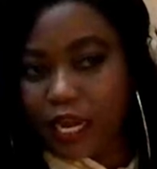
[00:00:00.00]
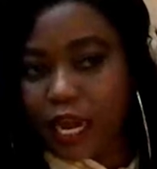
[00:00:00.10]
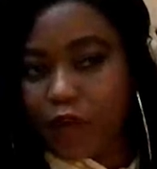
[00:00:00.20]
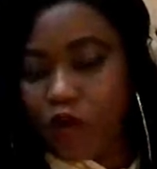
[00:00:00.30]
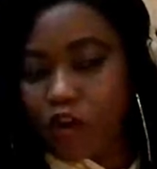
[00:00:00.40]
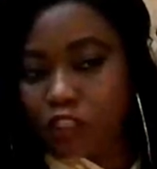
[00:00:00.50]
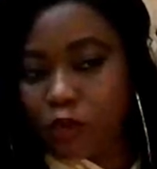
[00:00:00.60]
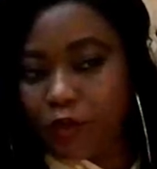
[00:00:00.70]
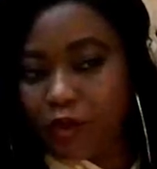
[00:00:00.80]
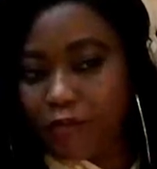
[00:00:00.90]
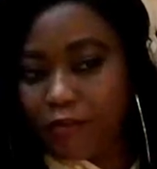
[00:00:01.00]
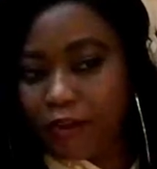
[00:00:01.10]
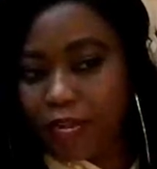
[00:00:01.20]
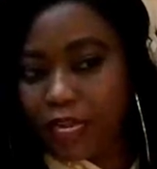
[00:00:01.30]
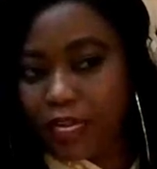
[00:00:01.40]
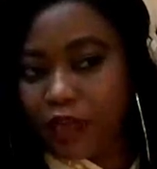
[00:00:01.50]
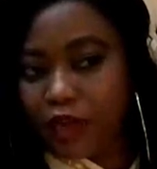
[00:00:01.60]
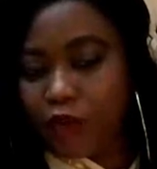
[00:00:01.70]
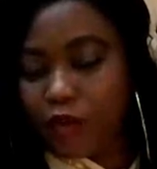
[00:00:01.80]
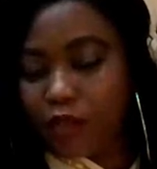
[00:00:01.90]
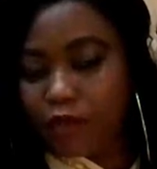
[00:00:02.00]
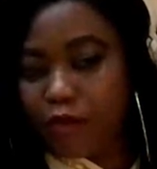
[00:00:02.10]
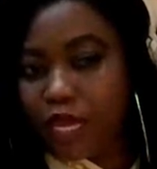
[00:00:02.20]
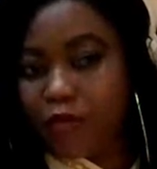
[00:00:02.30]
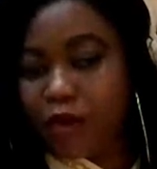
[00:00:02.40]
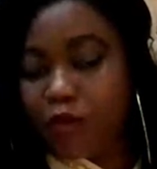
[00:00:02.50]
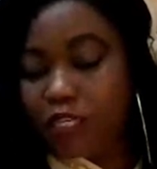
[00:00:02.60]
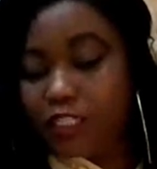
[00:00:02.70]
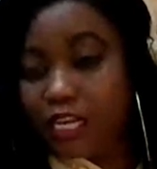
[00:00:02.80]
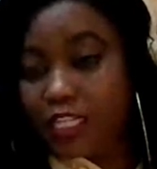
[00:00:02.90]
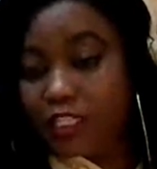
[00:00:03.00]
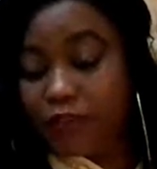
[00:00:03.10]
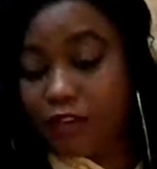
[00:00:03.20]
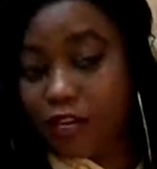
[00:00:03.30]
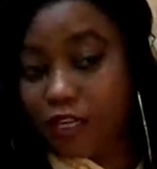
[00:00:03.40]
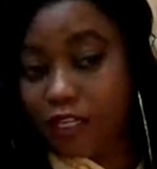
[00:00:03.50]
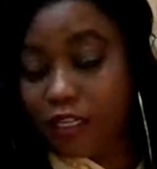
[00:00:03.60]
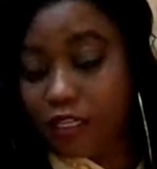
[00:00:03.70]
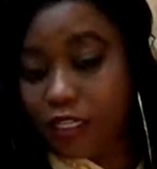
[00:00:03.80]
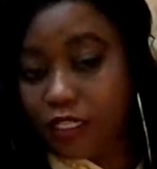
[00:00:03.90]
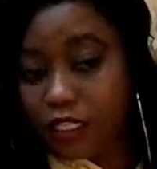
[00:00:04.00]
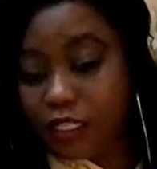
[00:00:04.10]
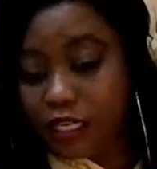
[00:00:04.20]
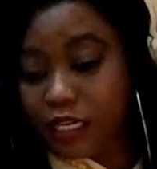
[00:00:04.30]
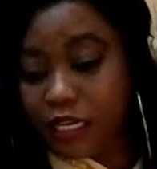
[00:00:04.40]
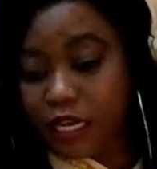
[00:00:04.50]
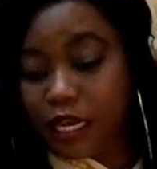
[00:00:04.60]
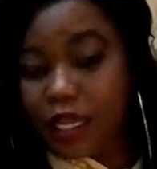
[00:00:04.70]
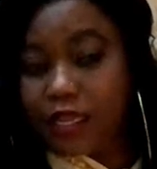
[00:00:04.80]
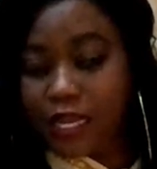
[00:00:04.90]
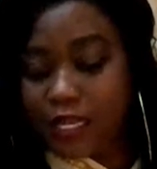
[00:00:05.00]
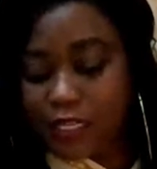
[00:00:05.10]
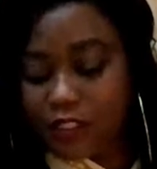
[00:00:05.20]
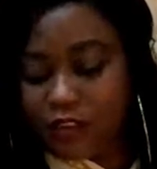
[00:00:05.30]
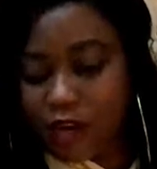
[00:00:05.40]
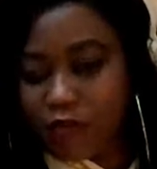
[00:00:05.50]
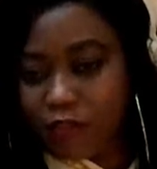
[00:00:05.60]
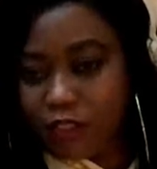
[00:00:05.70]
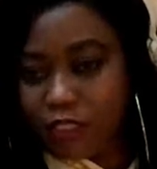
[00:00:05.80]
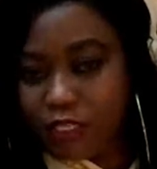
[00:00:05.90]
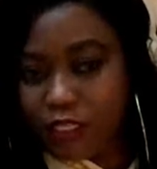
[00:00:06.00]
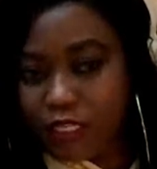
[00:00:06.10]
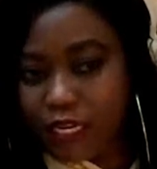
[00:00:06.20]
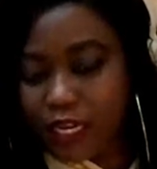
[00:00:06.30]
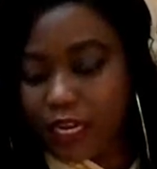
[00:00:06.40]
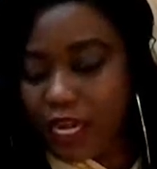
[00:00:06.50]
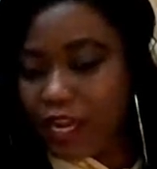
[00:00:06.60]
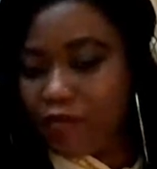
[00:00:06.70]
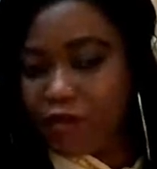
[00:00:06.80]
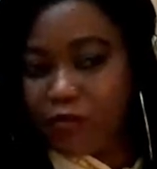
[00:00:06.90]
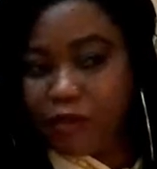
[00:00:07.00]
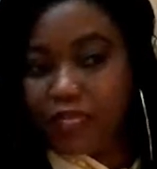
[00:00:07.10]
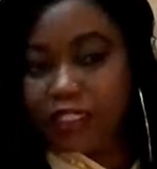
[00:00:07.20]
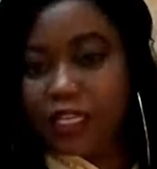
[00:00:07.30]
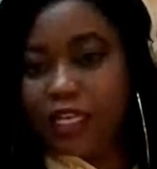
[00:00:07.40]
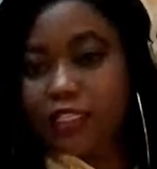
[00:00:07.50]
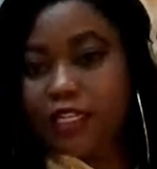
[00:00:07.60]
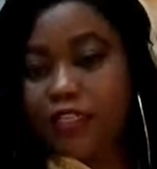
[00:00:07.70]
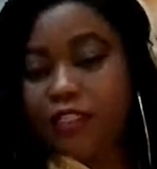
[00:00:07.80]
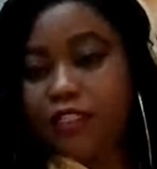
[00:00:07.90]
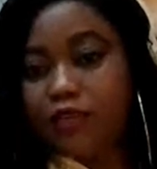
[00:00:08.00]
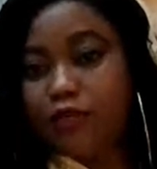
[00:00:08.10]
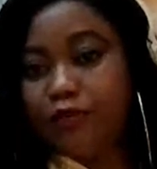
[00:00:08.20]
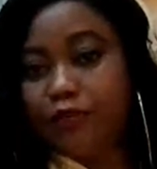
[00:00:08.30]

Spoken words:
I worked briefly with Baby Money Transfer. Then I traveled to the UK, and I've been based here since.